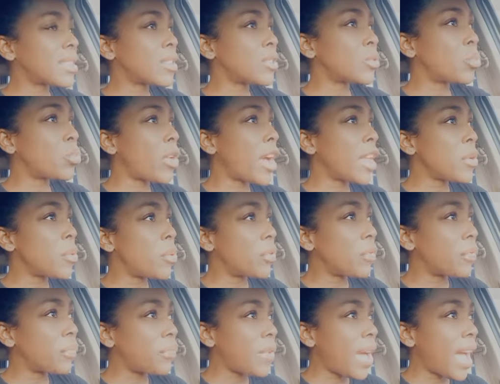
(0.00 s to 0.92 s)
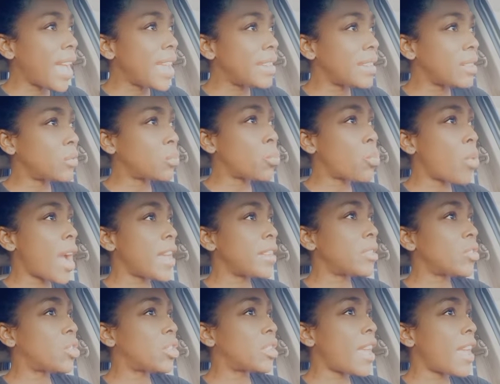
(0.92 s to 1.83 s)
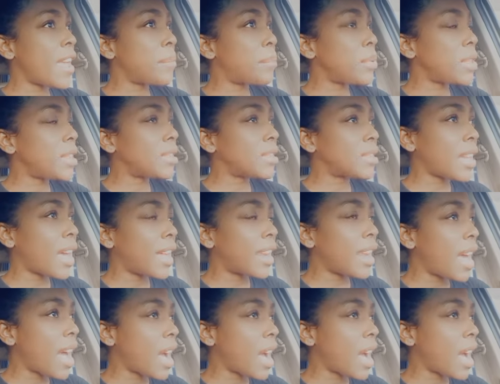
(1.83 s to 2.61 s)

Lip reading: because what you would find is once JP start